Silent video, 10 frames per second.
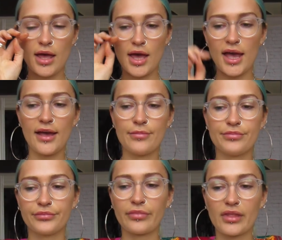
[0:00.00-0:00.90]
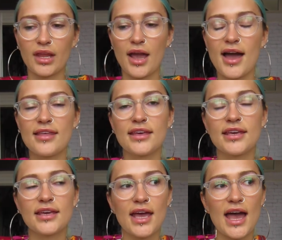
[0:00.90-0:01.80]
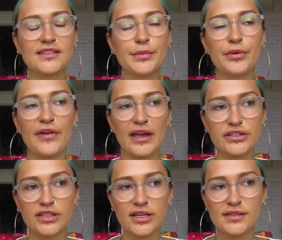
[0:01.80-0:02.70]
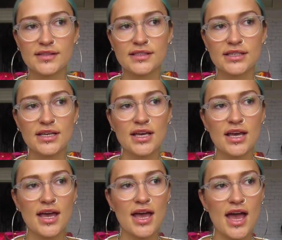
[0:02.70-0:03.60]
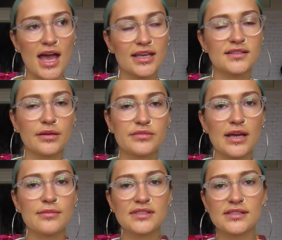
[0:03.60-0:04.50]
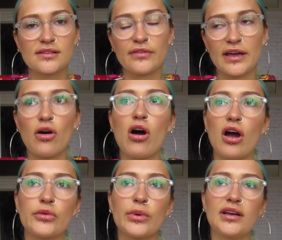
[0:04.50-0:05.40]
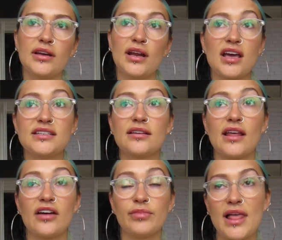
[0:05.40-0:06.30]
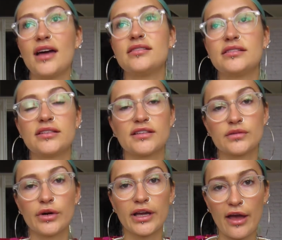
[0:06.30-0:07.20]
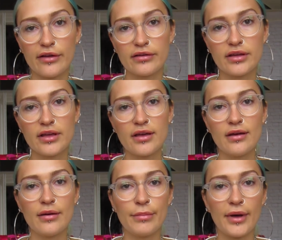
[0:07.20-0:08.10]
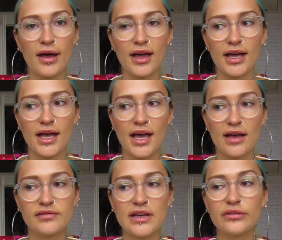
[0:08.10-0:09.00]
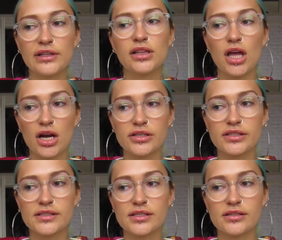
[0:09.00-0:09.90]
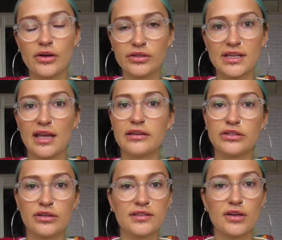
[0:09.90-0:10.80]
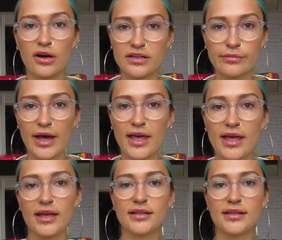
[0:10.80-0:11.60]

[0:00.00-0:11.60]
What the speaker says: I think as a perfectionist, I can sometimes find it hard when an idea that I've planned doesn't work out, but I've definitely learned not to get too disheartened by it.